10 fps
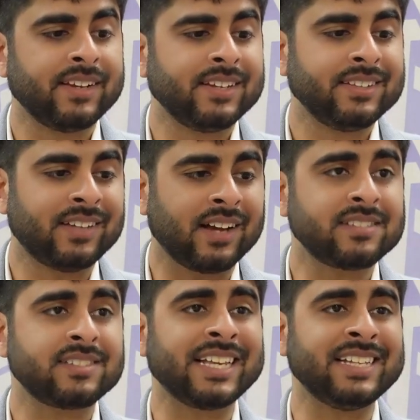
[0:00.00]

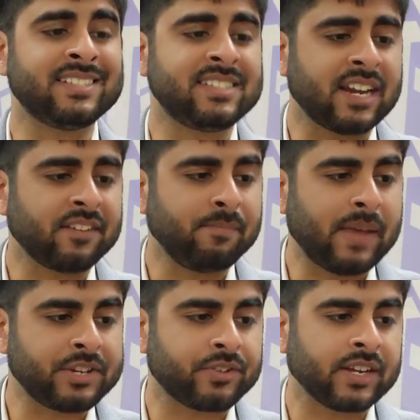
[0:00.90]
Thus, instead of
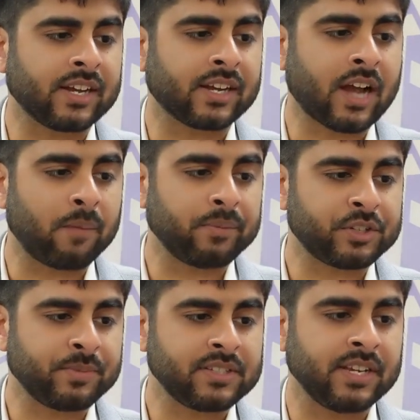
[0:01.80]
measuring
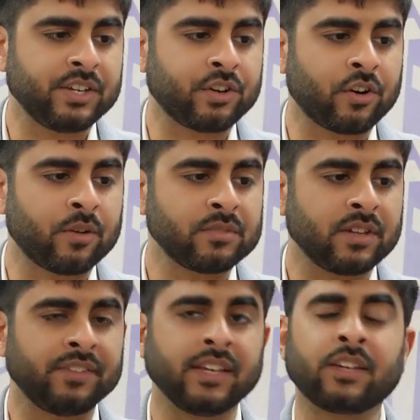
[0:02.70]
accomplishments in terms
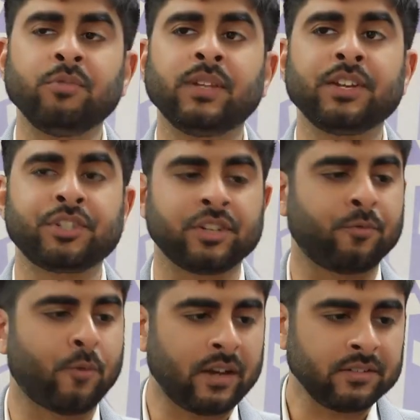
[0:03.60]
of the accumulation
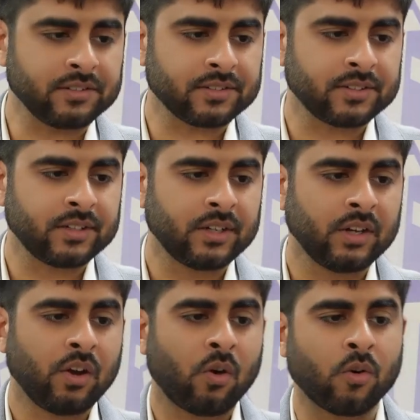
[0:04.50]
of wealth
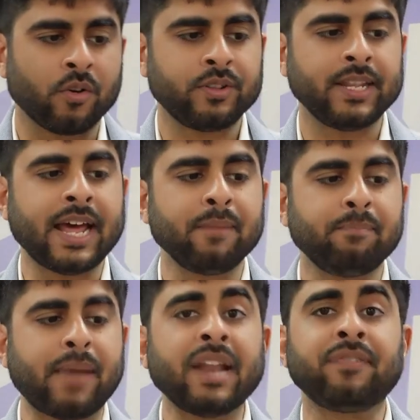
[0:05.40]
or the net
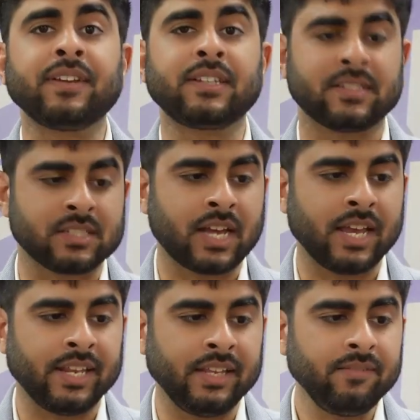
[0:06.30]
benefit to
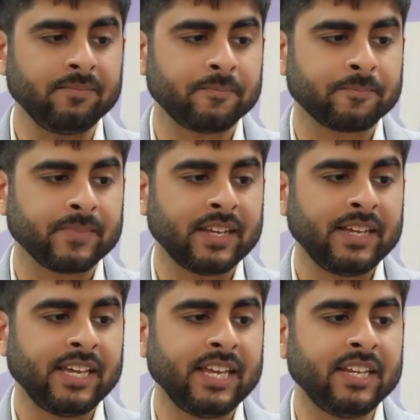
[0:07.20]
society,
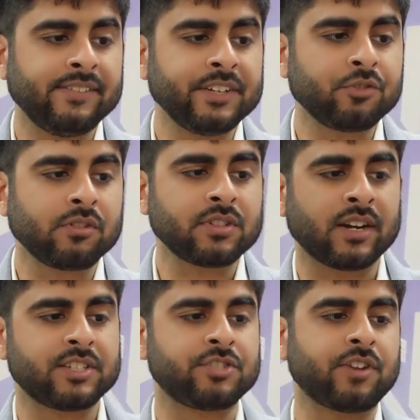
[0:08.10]
individuals are
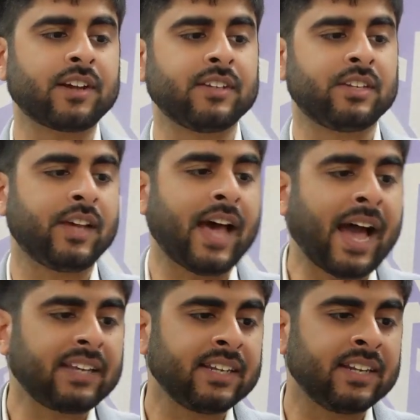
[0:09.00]
instructed to
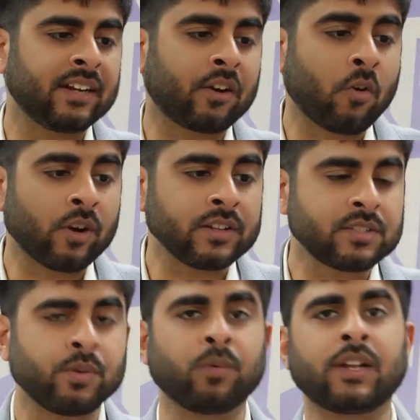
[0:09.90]
act in
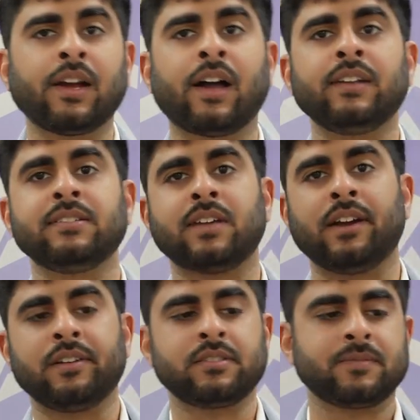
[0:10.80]
accordance with what God
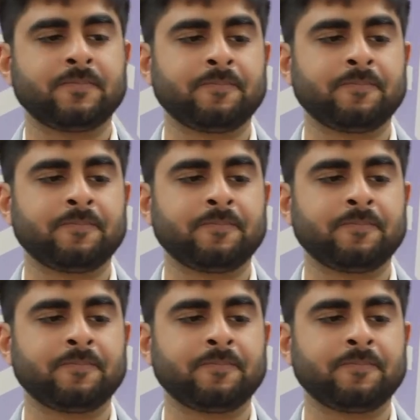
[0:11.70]
desires.